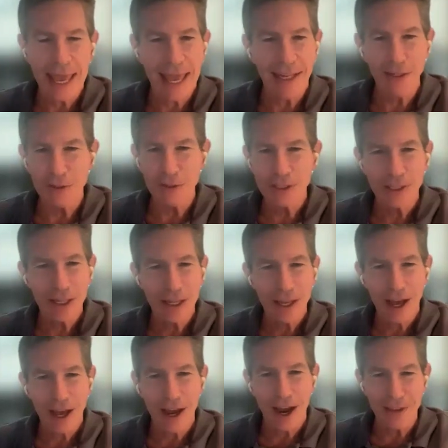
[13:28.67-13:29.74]
And
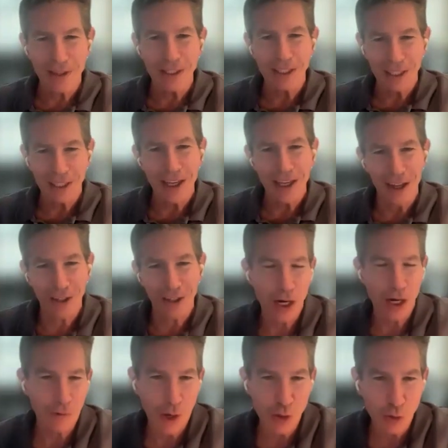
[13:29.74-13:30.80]
I think a
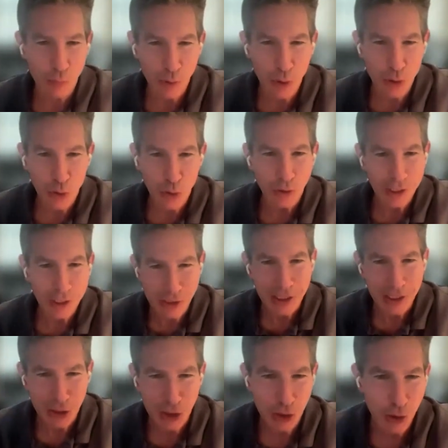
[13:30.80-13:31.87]
lot of entrepreneurs who are
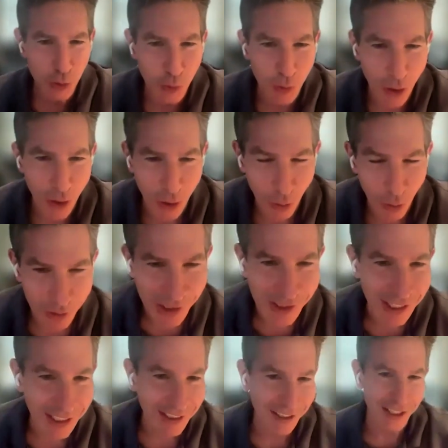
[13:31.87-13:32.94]
listening to you or
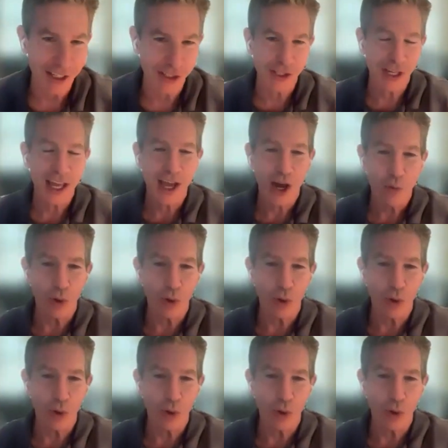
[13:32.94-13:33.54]
listening to this